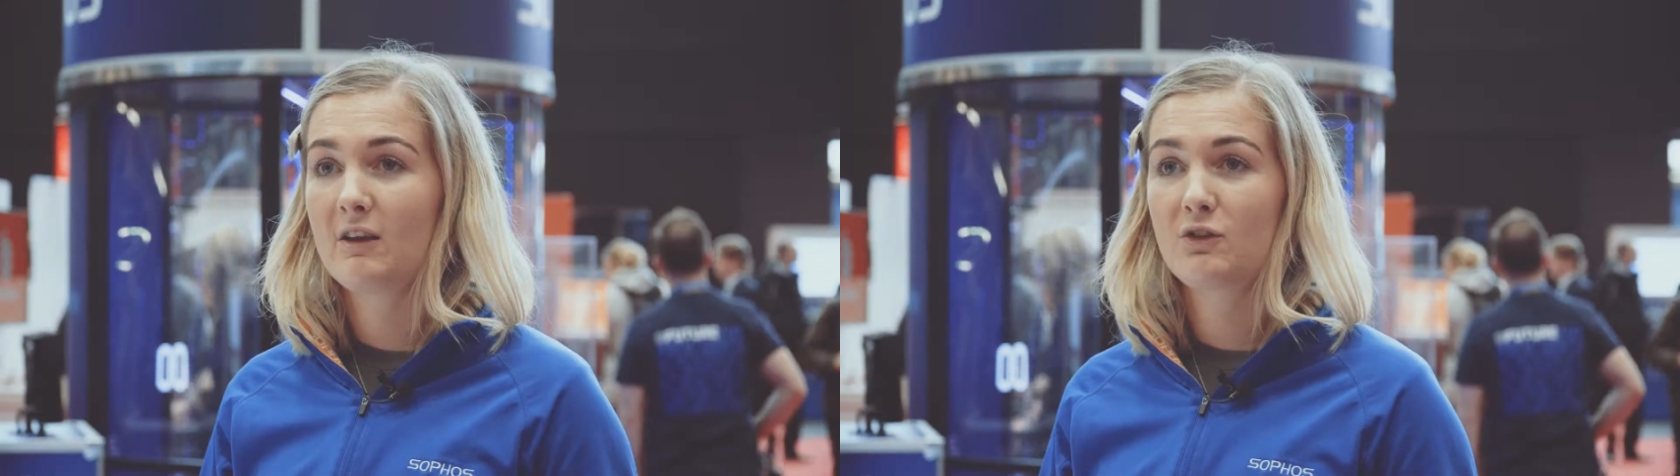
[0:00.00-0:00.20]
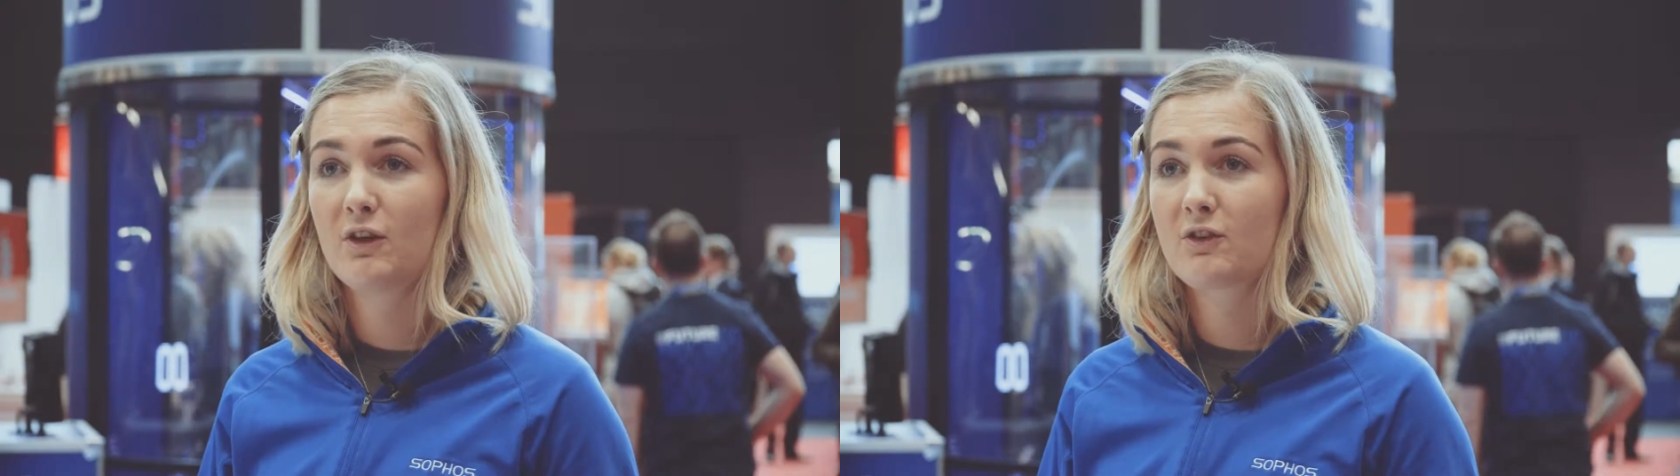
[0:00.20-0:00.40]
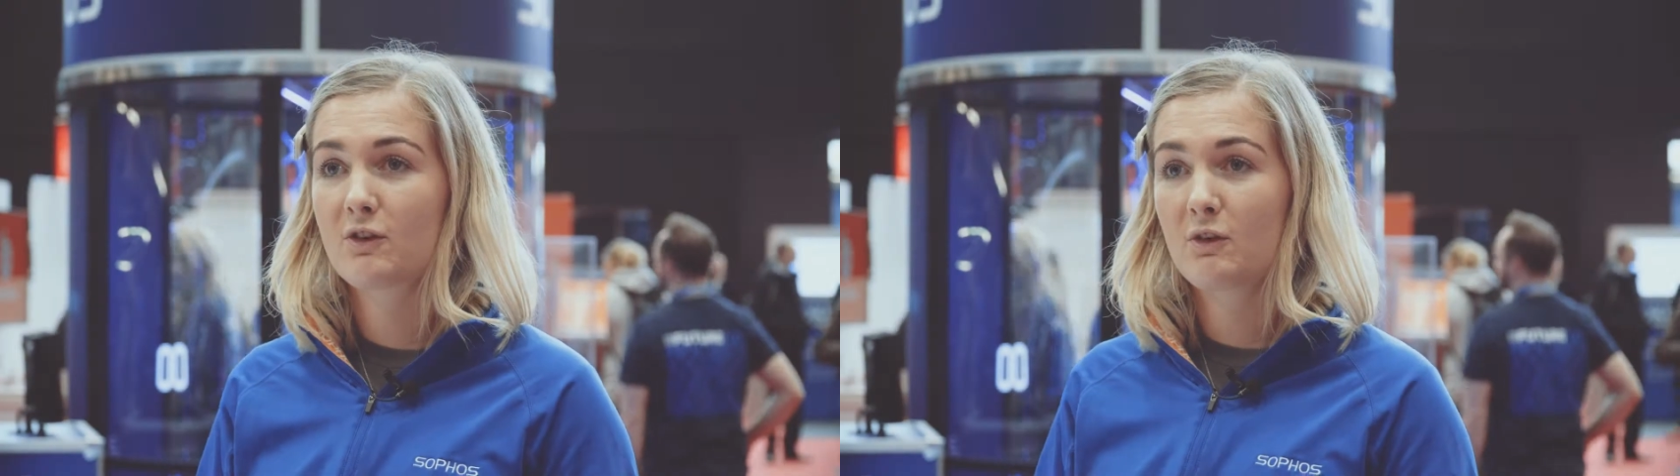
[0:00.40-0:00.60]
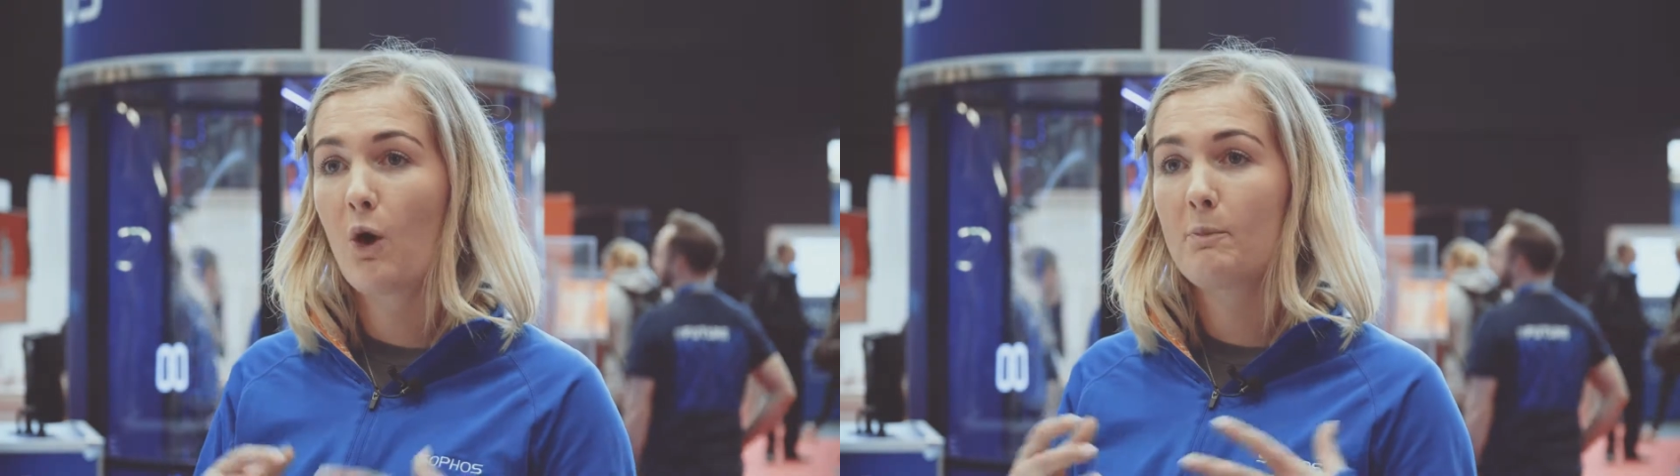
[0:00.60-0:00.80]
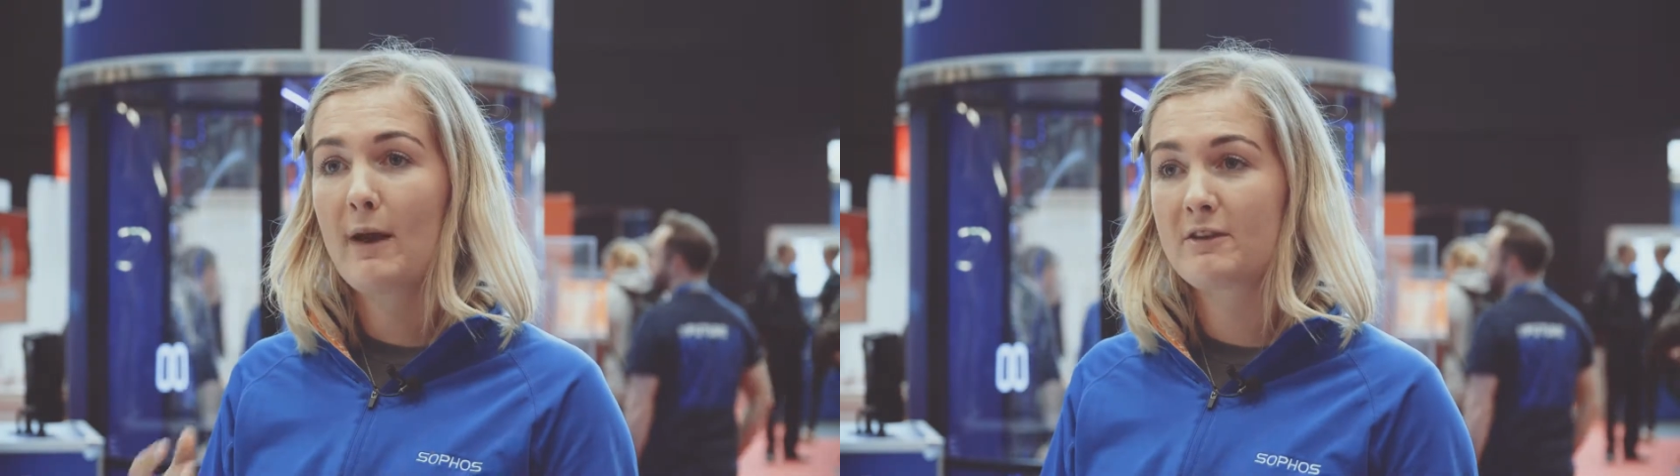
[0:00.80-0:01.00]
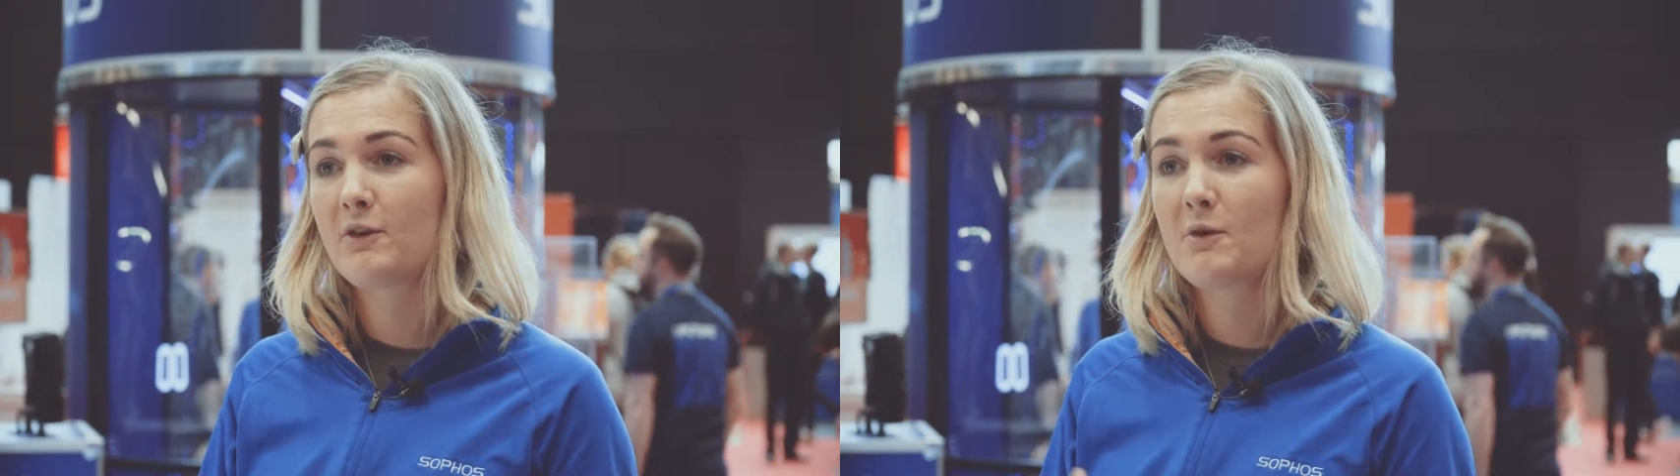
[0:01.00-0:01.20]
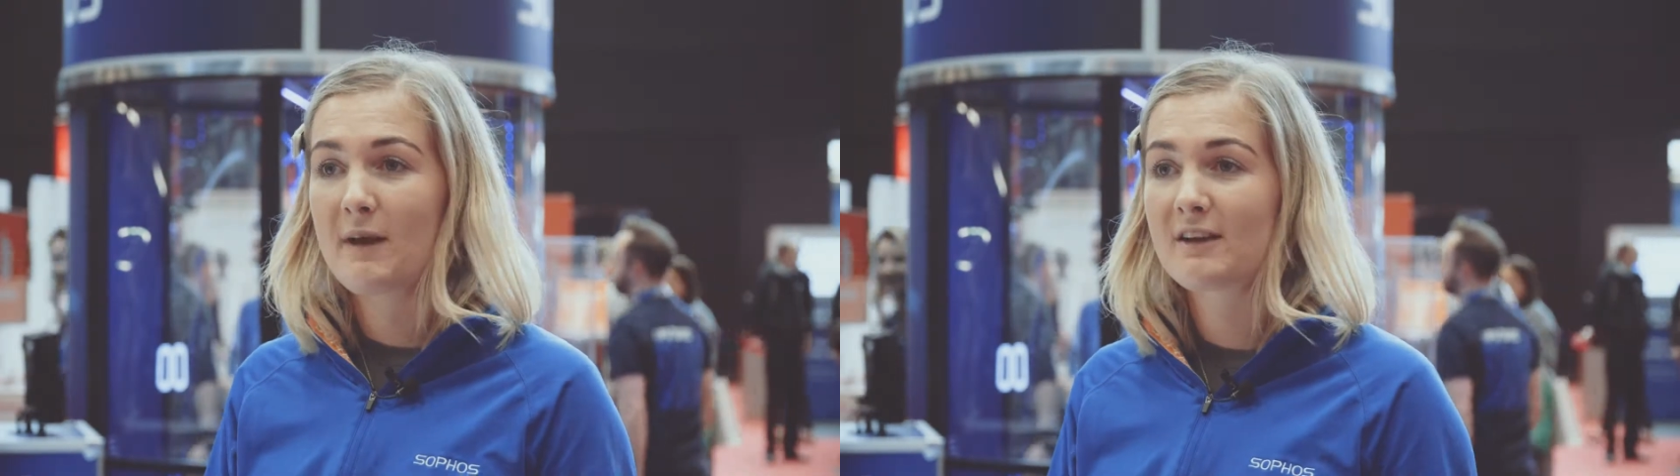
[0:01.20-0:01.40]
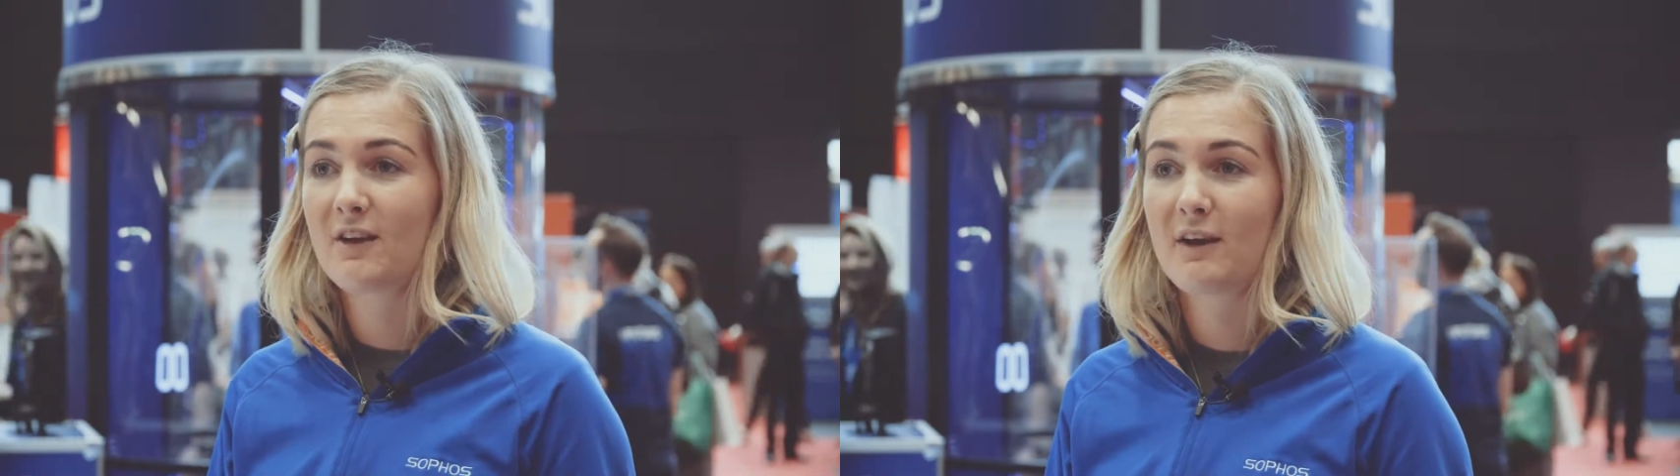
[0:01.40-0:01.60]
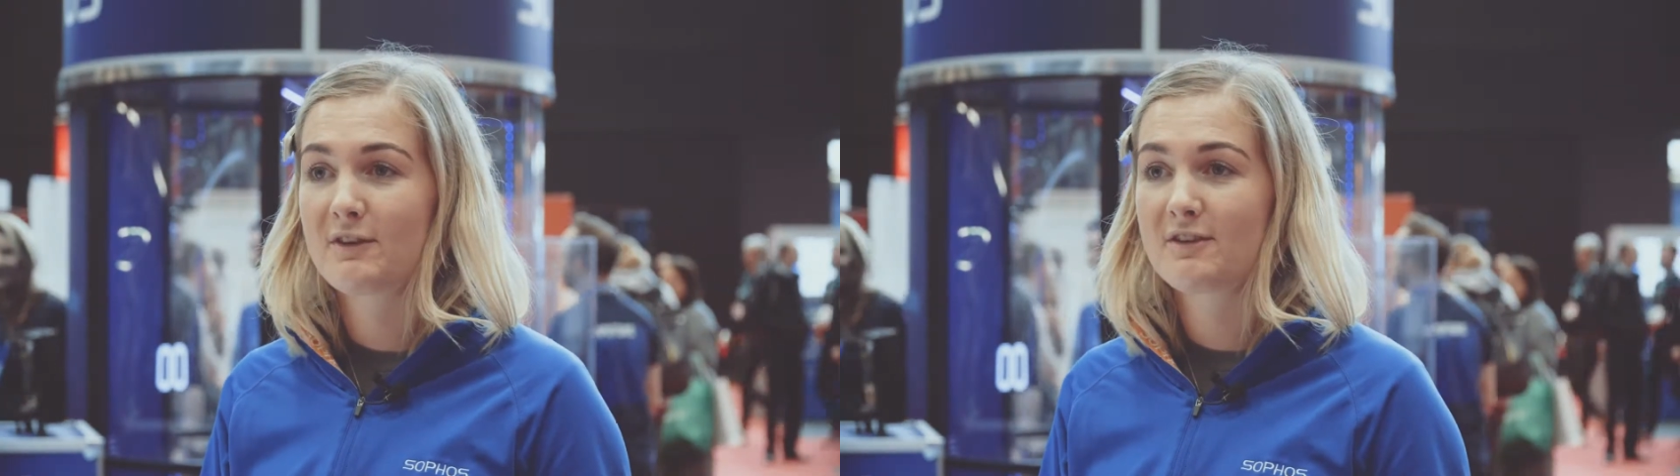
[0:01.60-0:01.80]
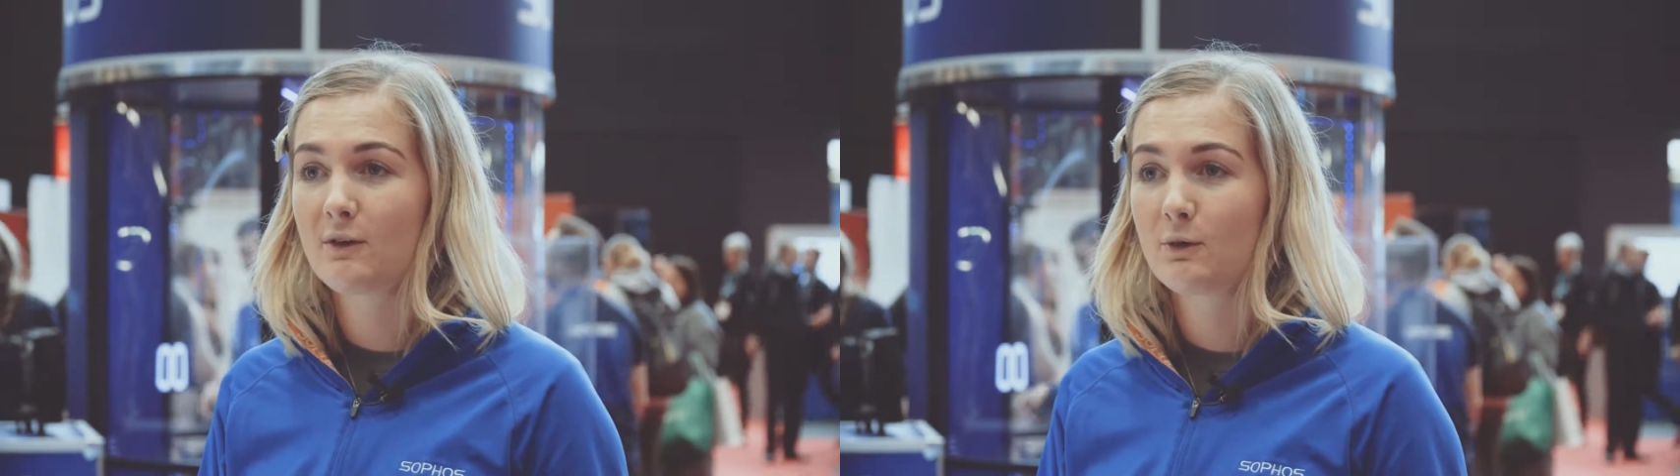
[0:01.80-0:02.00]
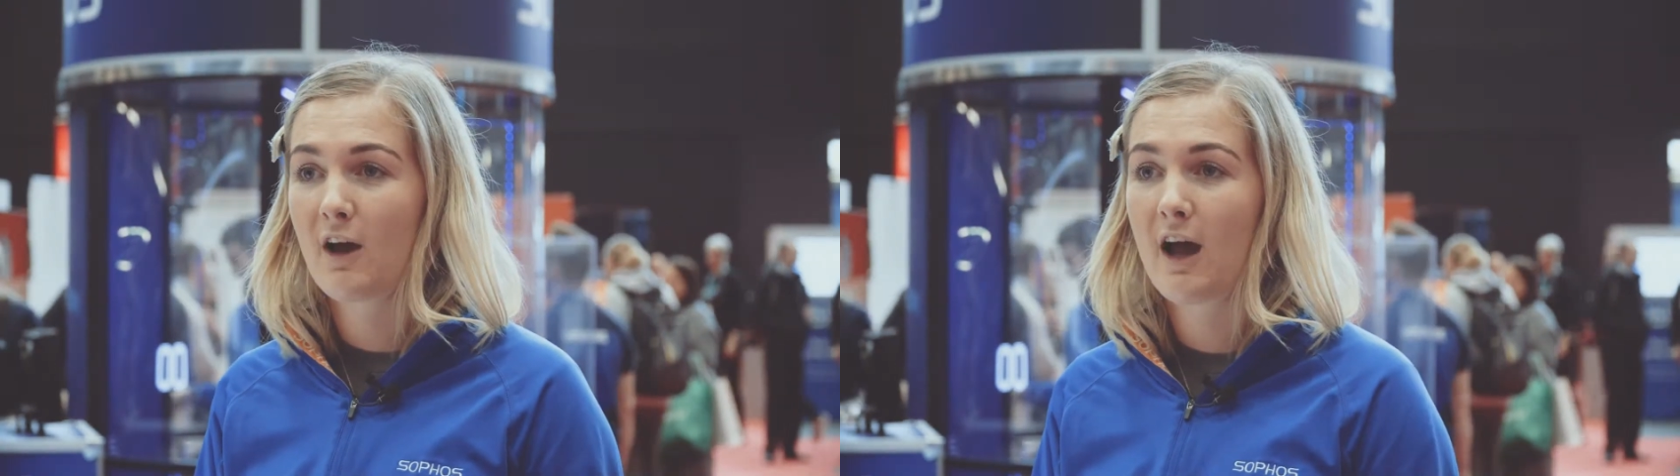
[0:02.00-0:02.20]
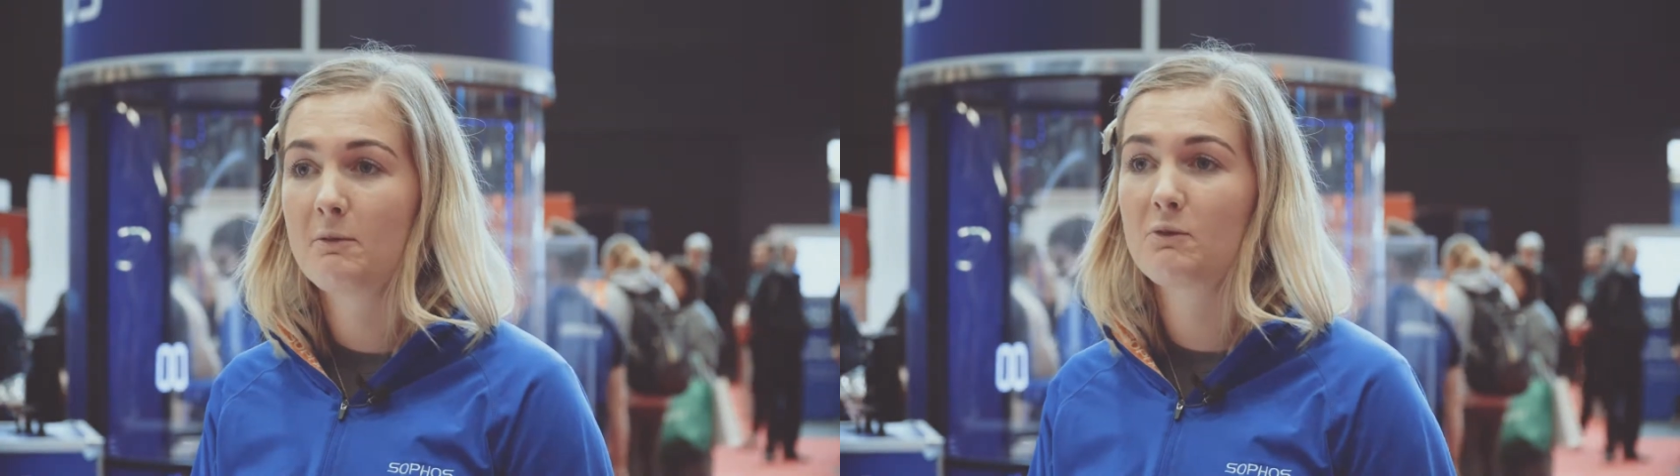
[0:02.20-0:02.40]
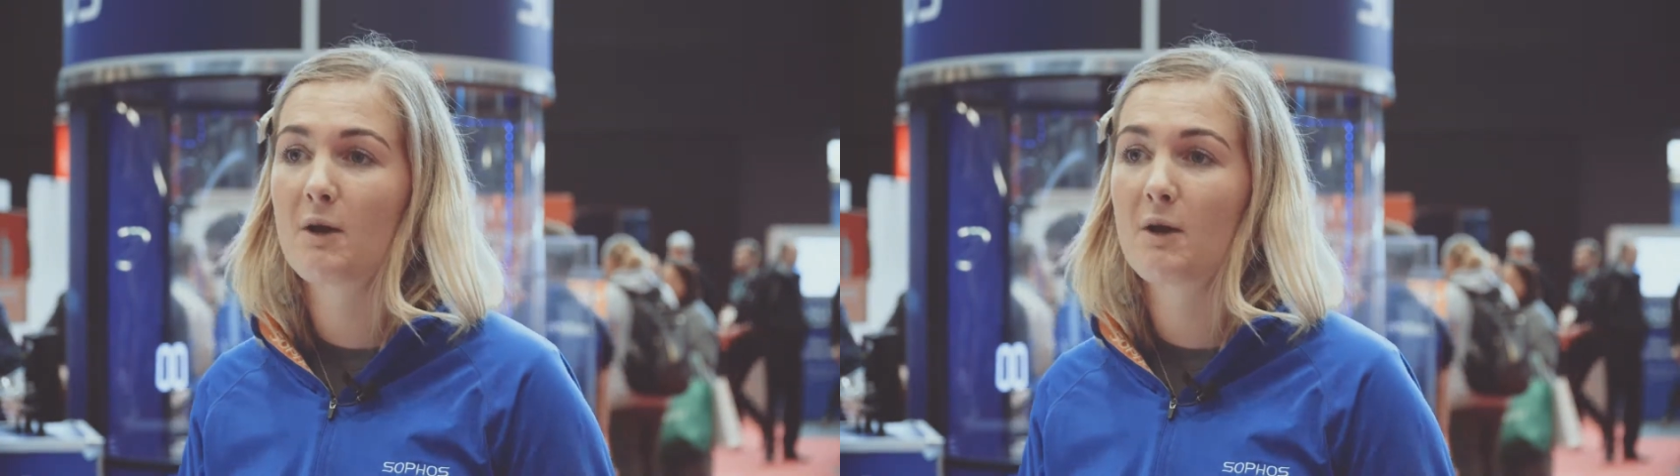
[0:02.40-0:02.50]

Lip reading: It's just got better and better every single time.